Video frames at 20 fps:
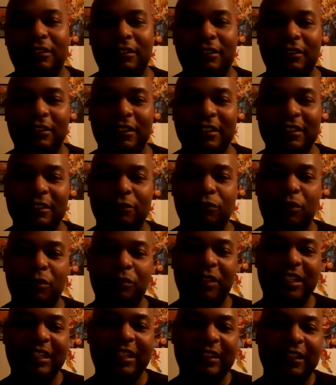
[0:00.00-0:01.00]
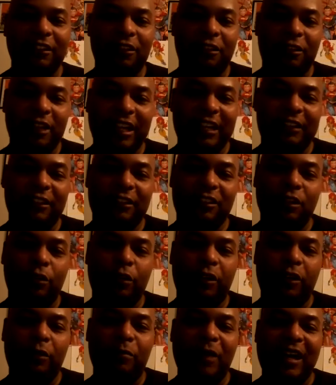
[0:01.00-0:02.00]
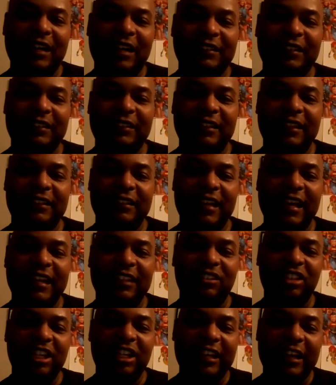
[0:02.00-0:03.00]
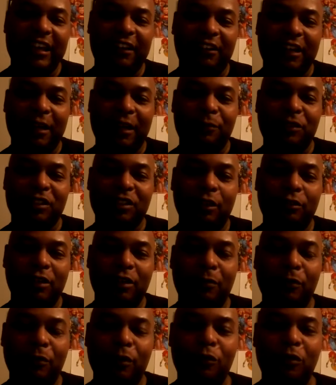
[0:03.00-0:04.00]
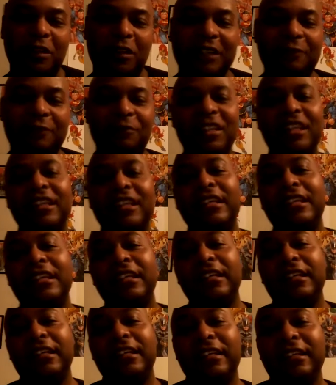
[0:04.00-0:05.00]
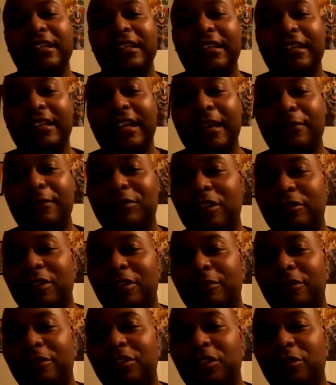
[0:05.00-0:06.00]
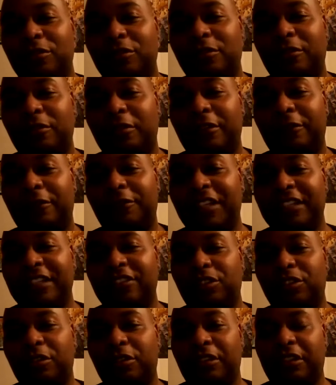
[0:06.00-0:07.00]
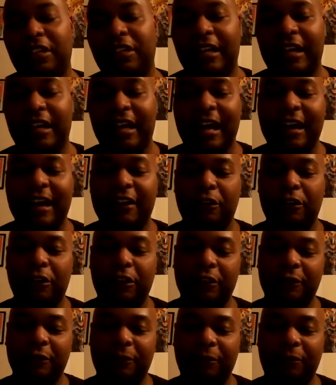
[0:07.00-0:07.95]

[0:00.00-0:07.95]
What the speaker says: this is where we get that little editorial box that says, hey, check out episode number 1. Episode number 2 is going to feature our